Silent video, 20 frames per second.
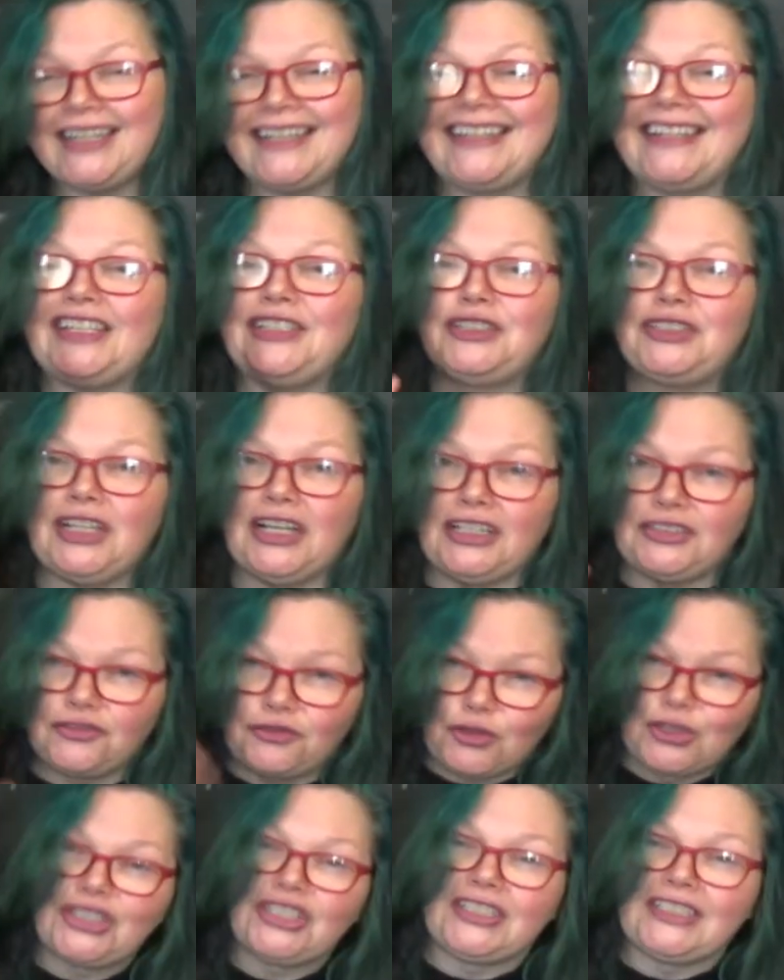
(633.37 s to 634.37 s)
and I
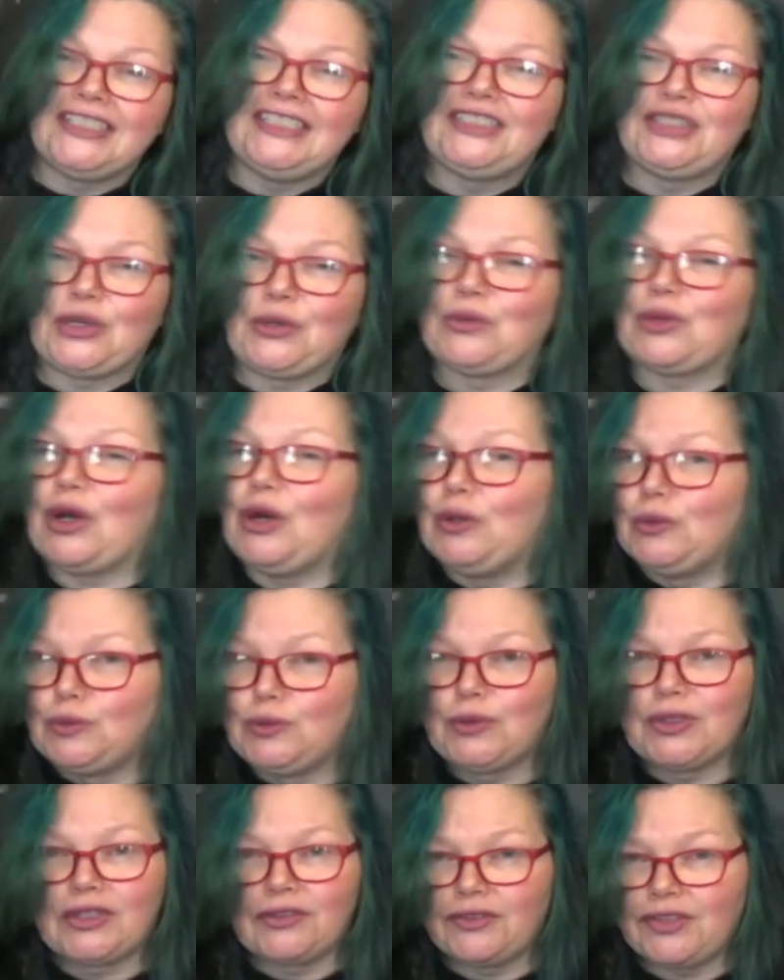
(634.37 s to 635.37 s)
unfortunately don't
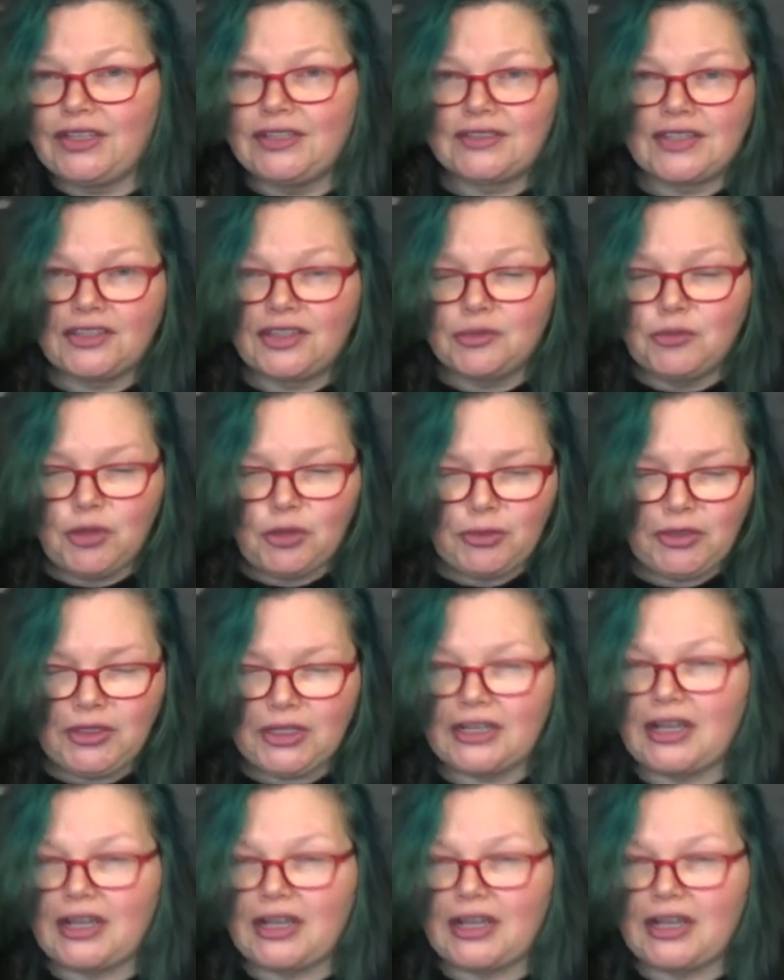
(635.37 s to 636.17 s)
own one of these at the moment,